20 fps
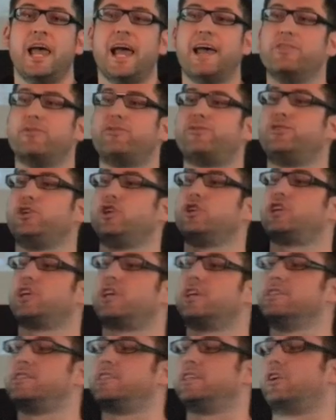and the future
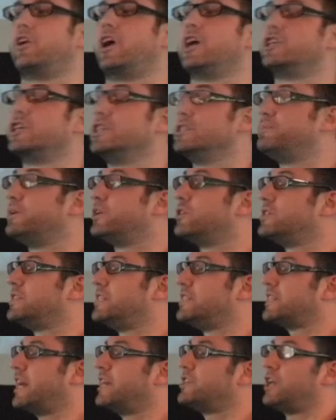considerations because
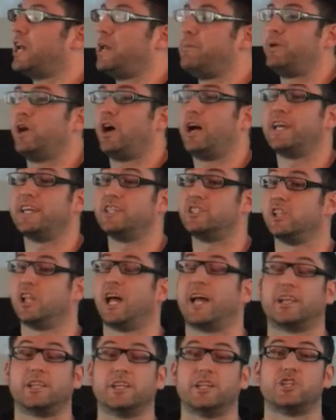the Touch API is
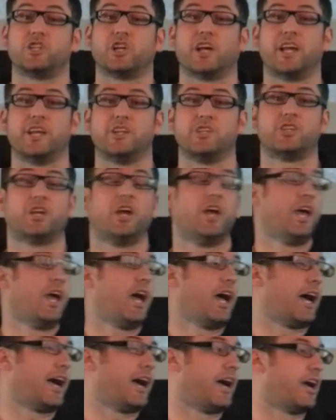likely to change
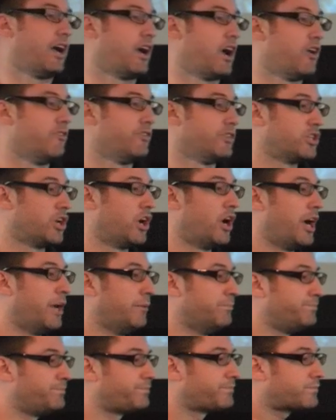over time.